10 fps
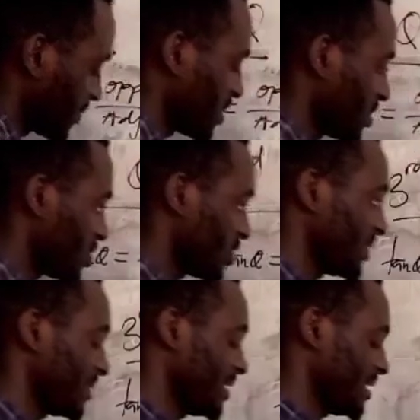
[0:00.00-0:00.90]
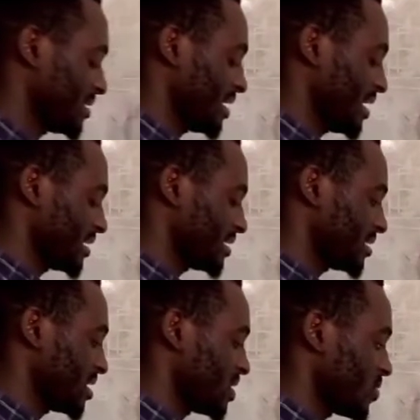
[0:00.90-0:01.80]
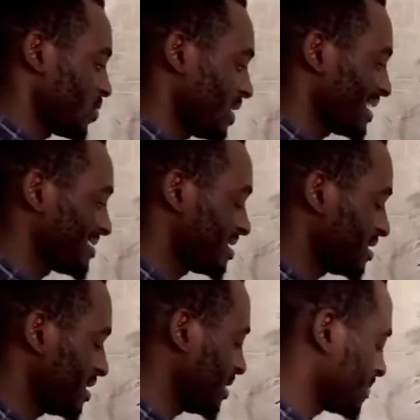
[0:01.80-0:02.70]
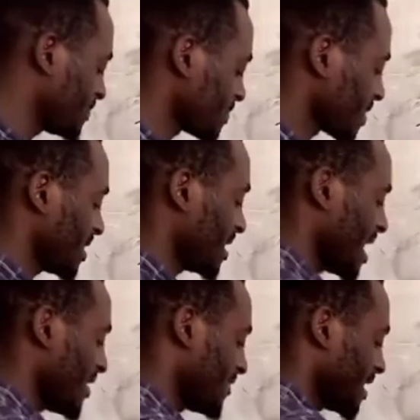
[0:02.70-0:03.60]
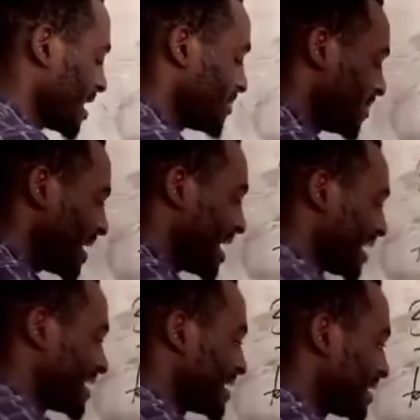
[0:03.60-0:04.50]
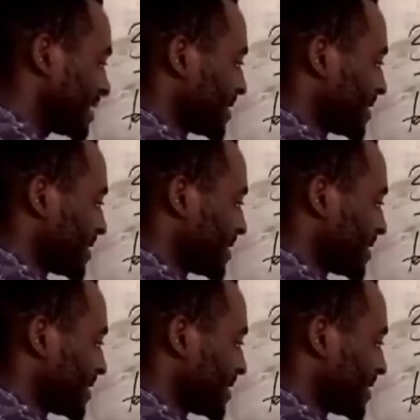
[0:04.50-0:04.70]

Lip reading: So in this case, we can see that after applying,